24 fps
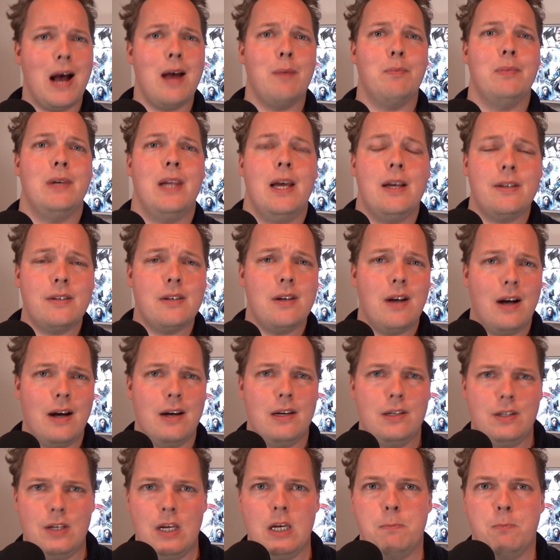I'm Lazar.
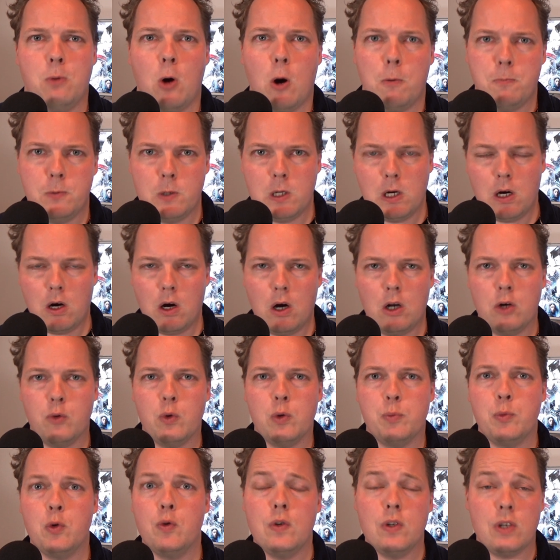I take popular
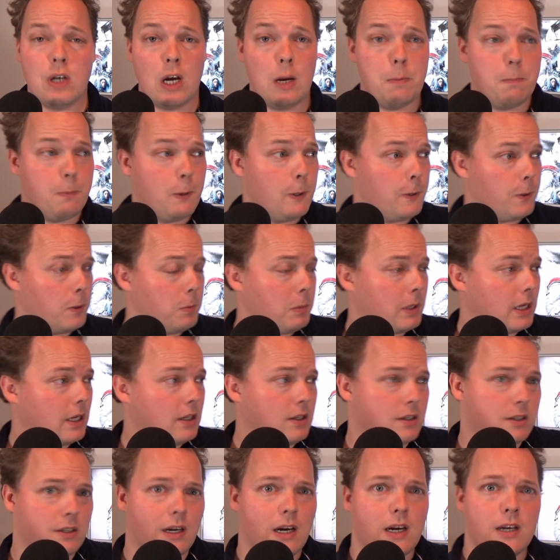Hollywood movies, I pit them
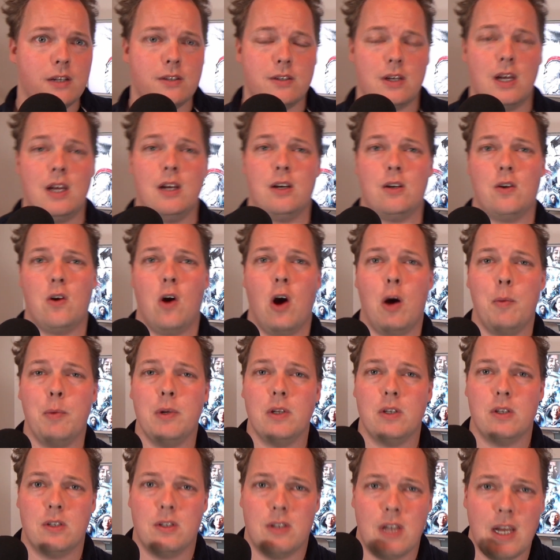against science and
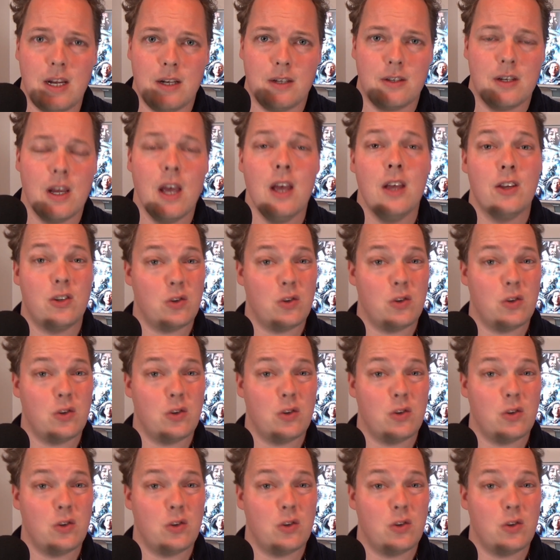common sense.